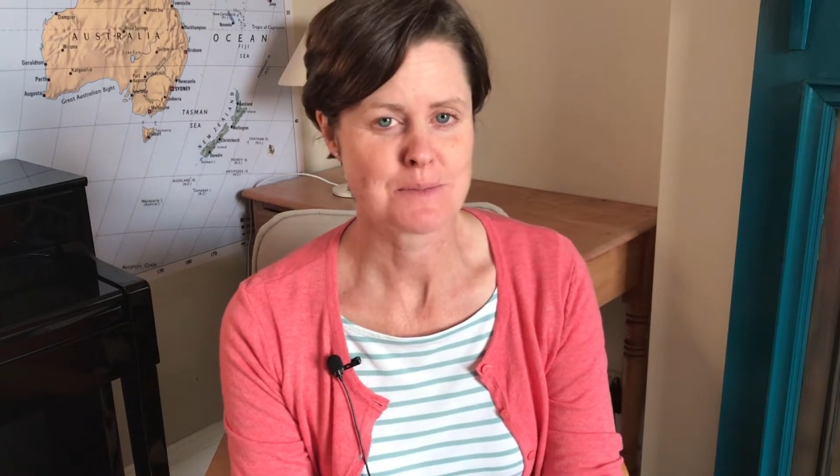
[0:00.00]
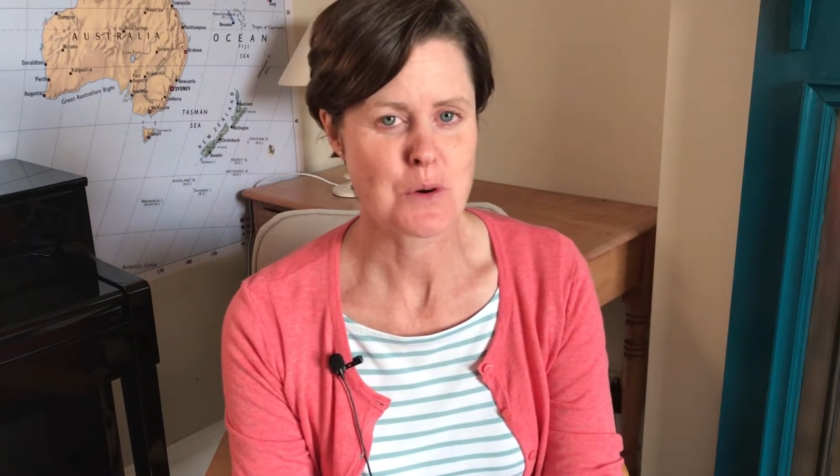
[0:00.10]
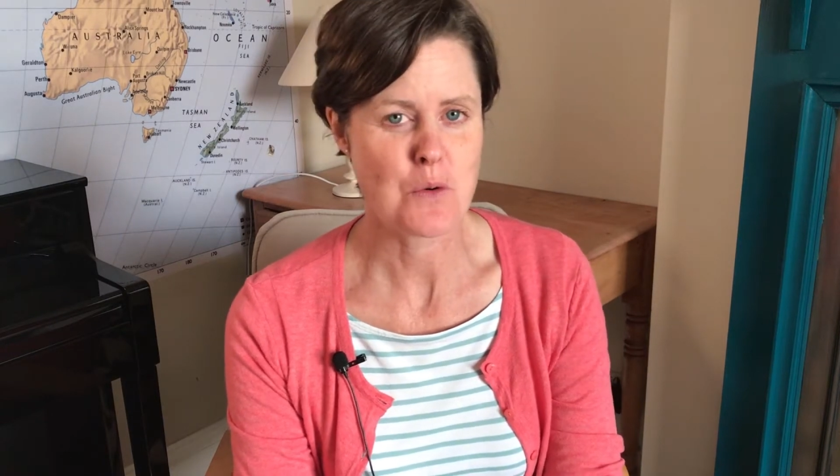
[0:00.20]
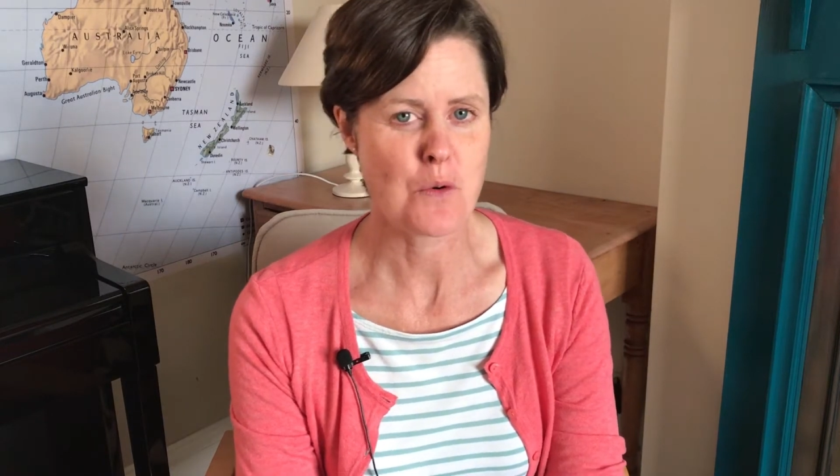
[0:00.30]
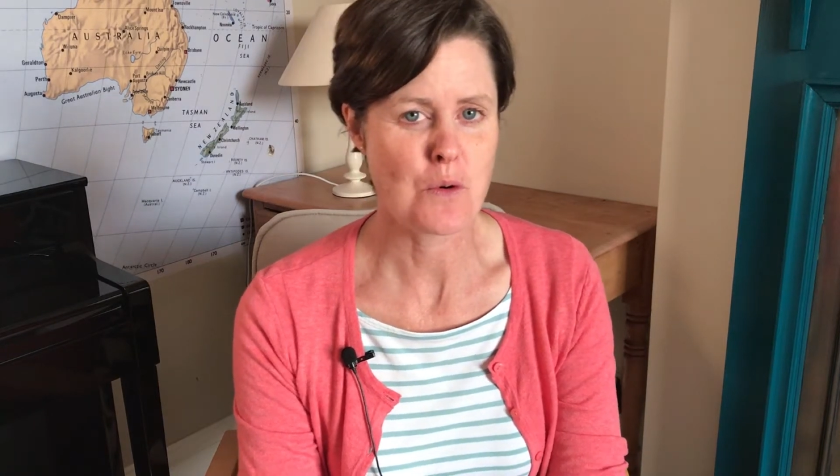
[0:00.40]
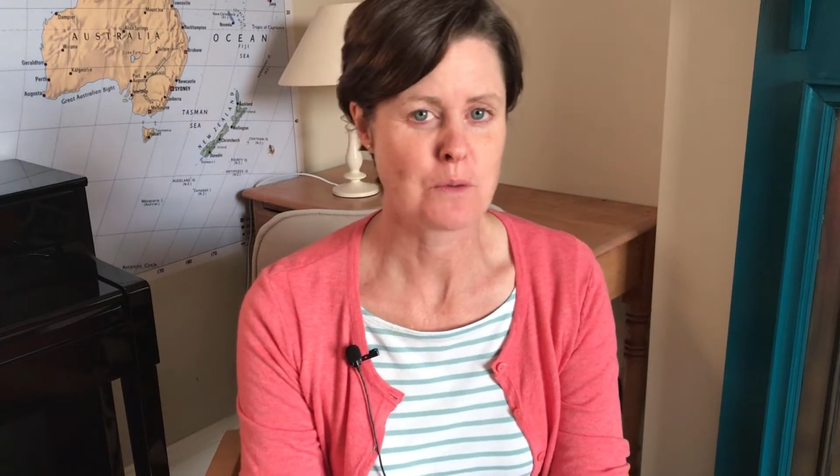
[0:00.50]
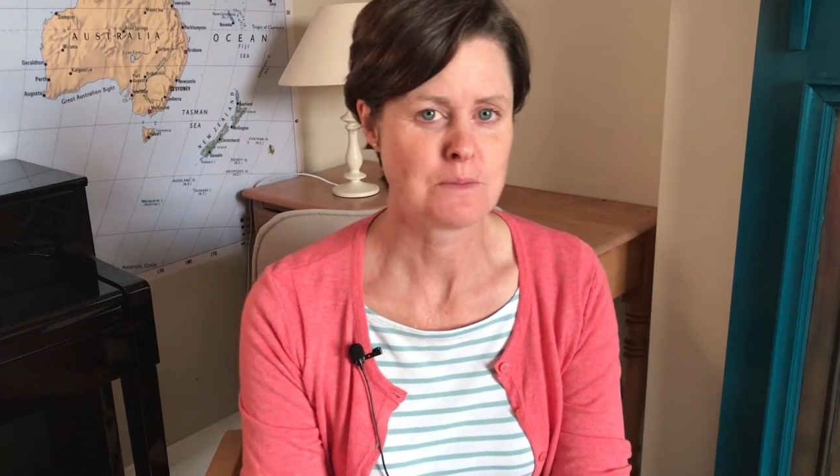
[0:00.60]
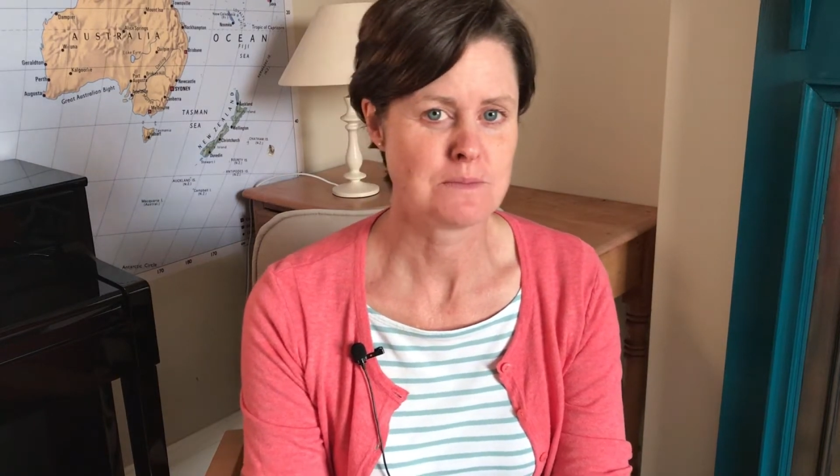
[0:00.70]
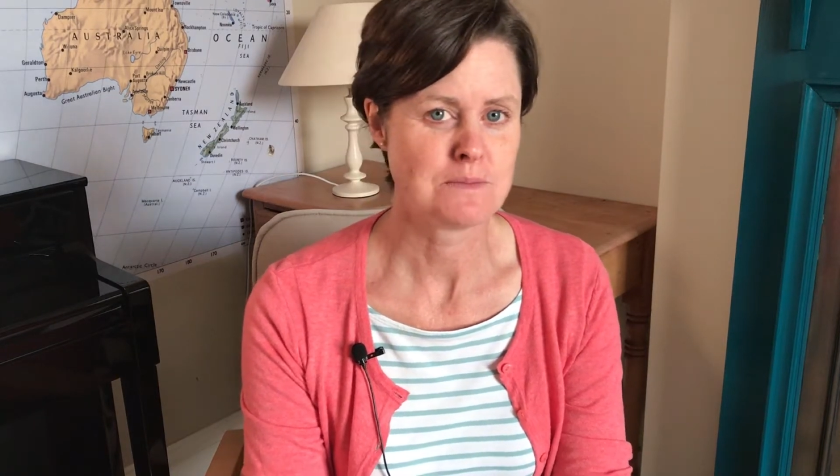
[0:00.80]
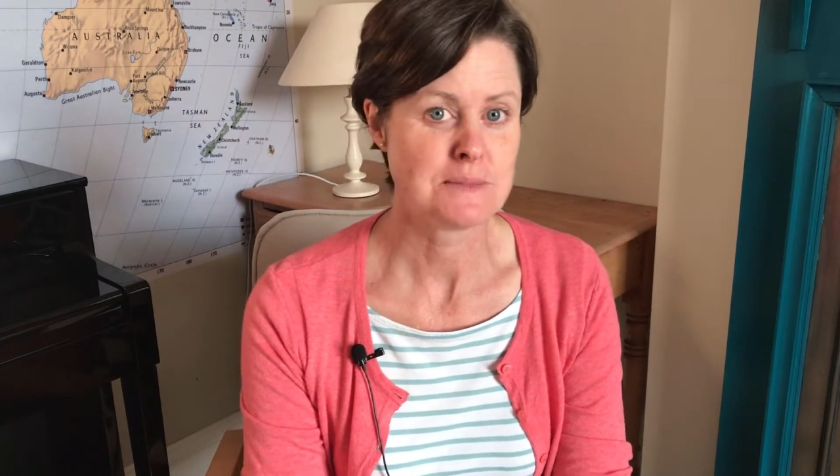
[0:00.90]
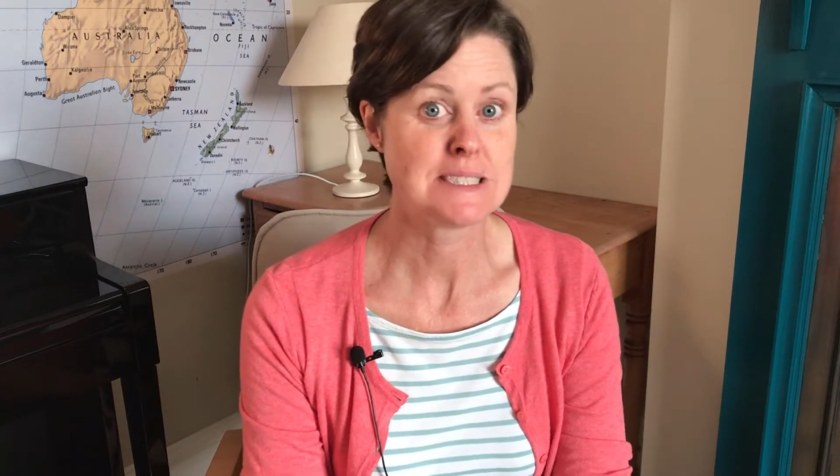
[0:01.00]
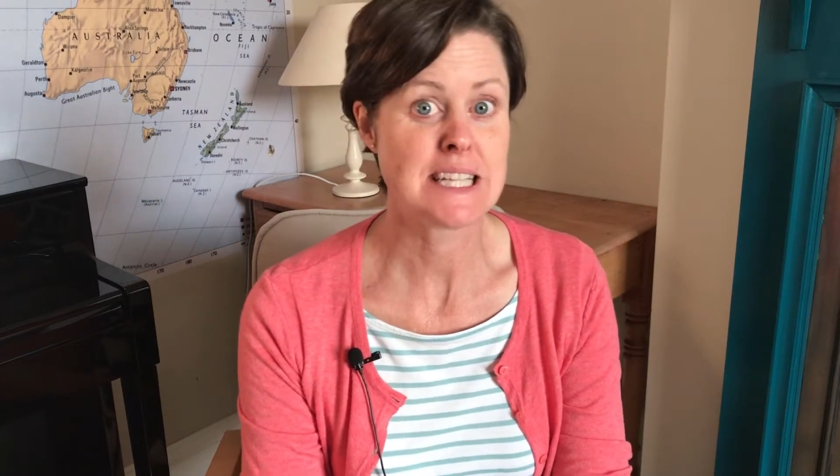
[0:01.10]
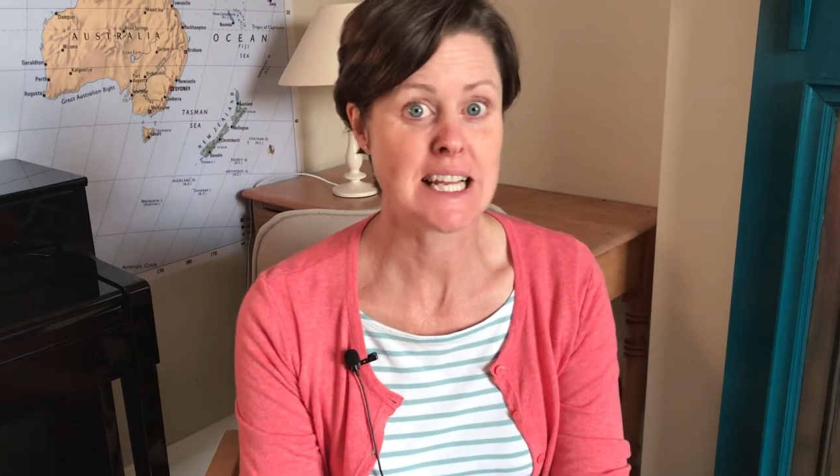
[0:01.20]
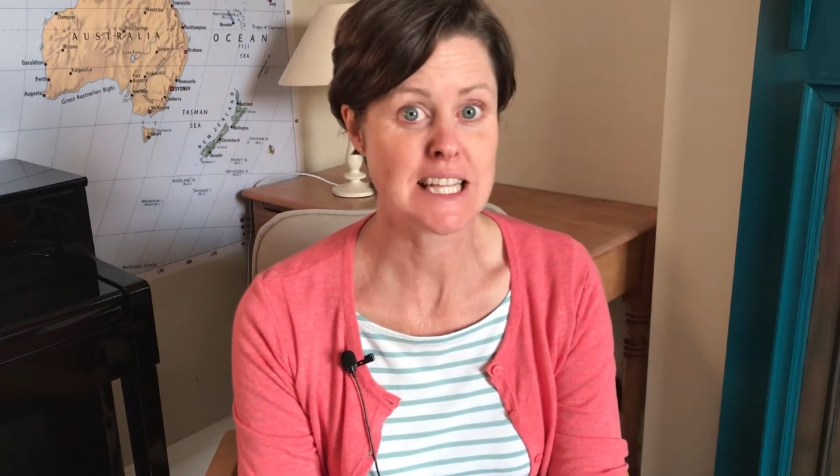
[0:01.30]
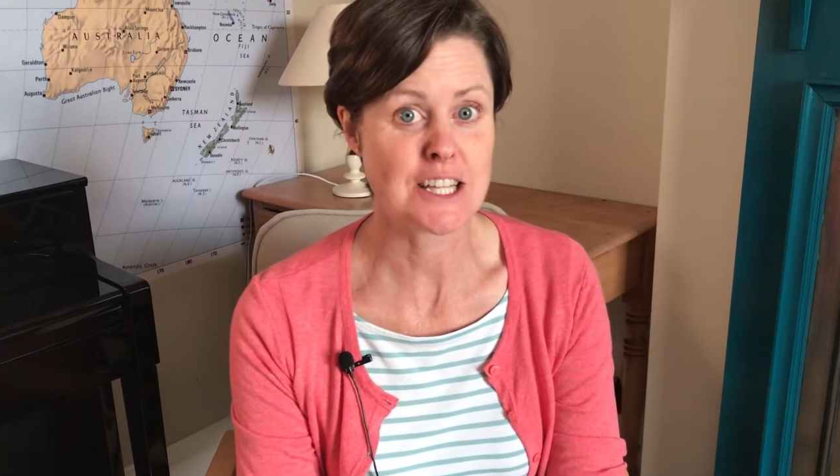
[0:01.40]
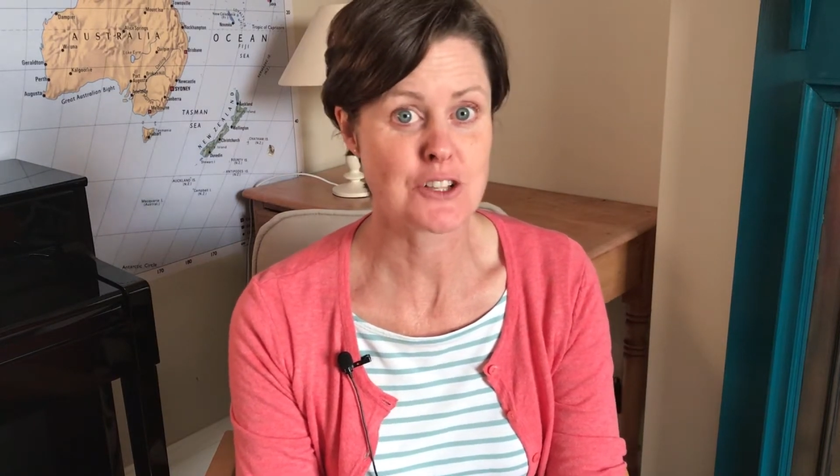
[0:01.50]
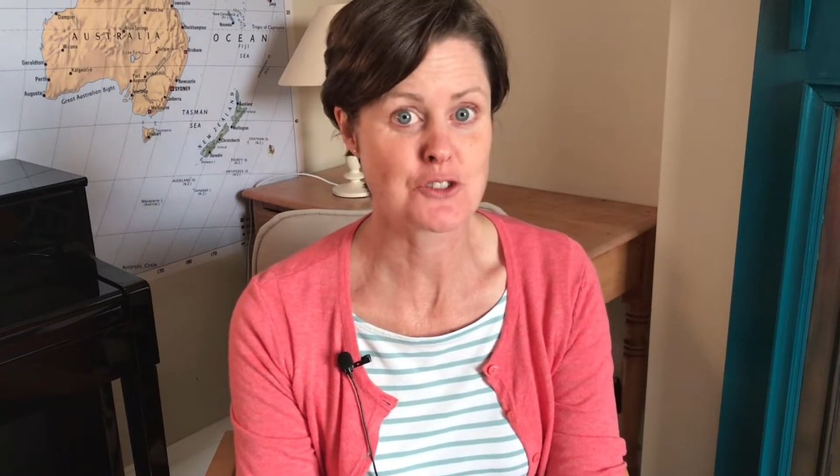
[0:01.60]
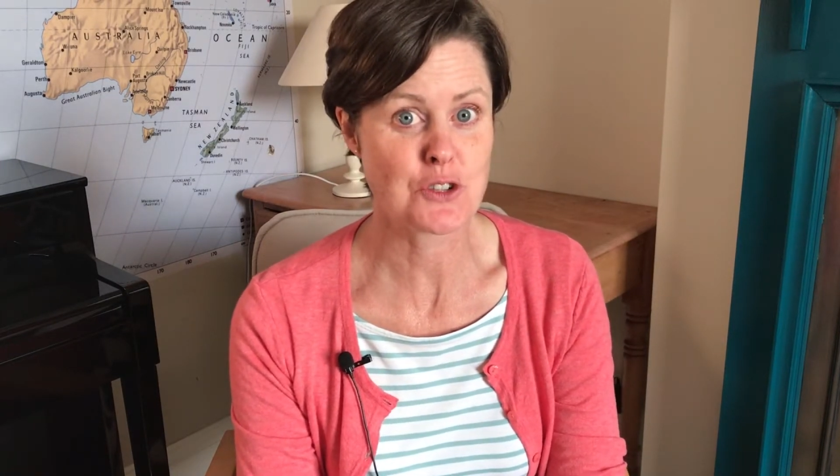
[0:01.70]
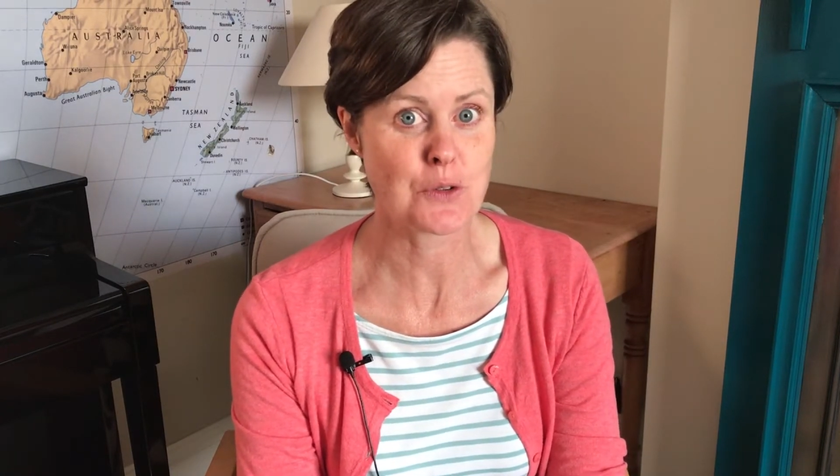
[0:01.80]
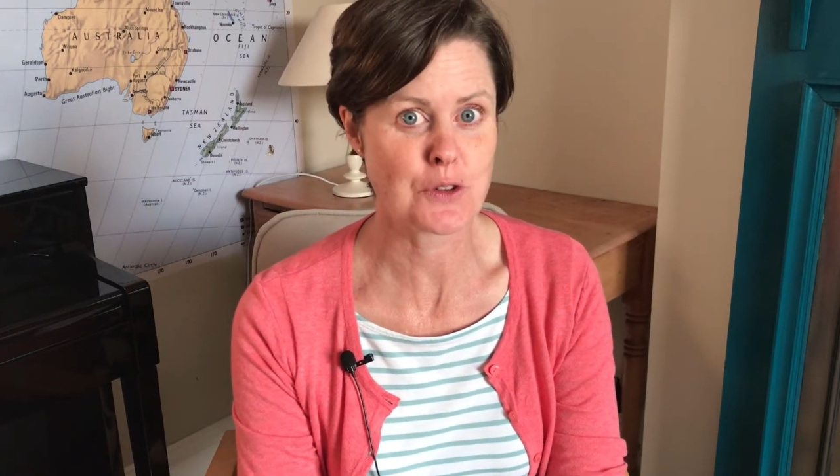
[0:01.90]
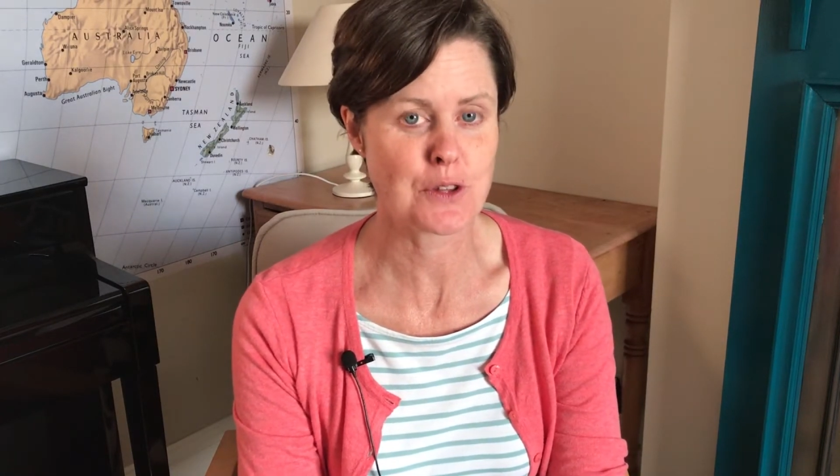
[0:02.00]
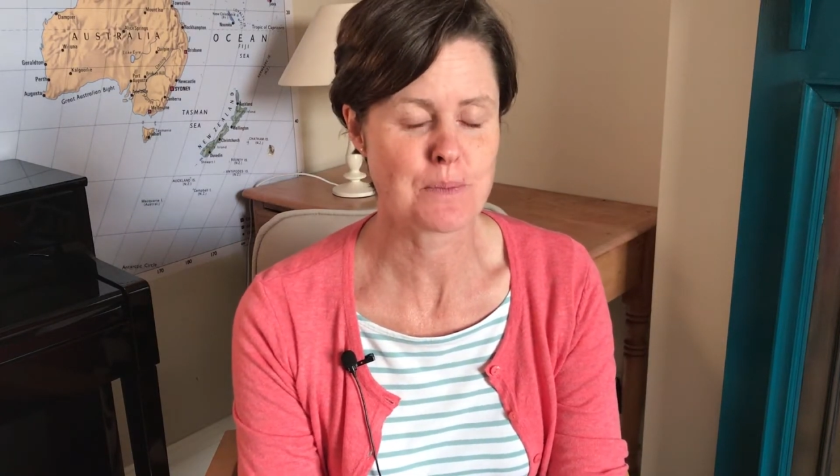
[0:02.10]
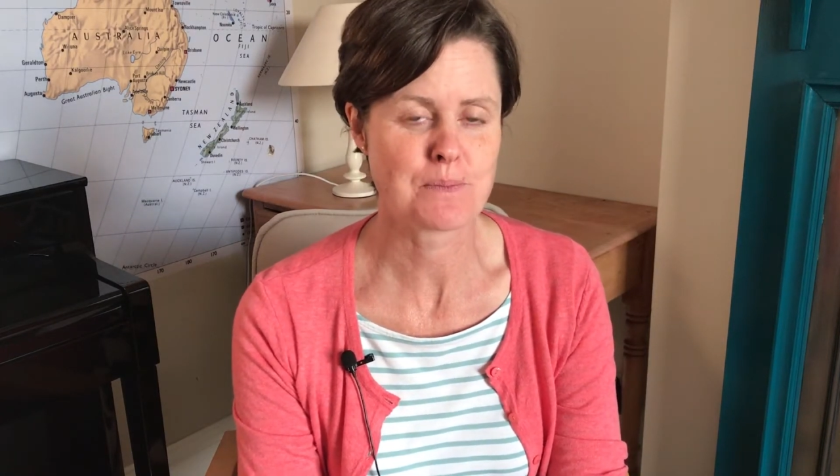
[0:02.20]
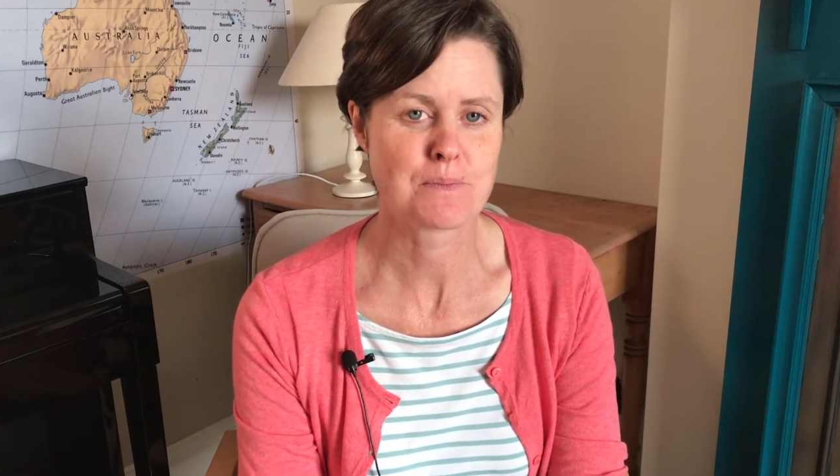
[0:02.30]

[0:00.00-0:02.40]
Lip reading: or telling the truth.